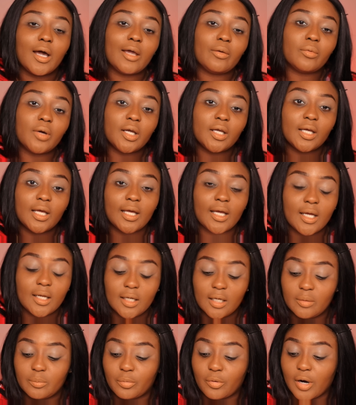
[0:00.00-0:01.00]
I went ahead
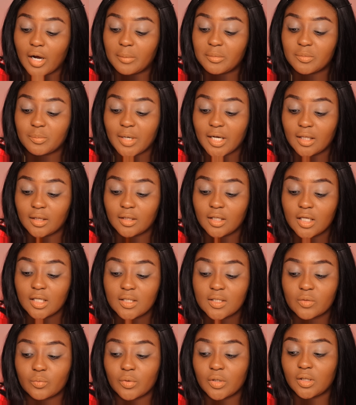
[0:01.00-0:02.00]
and primed my
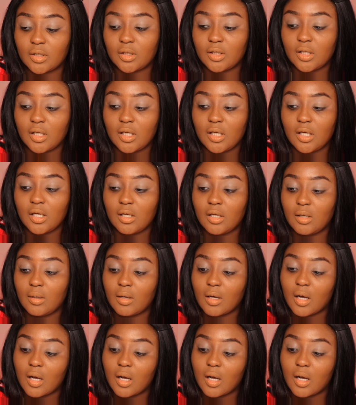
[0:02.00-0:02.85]
lids with the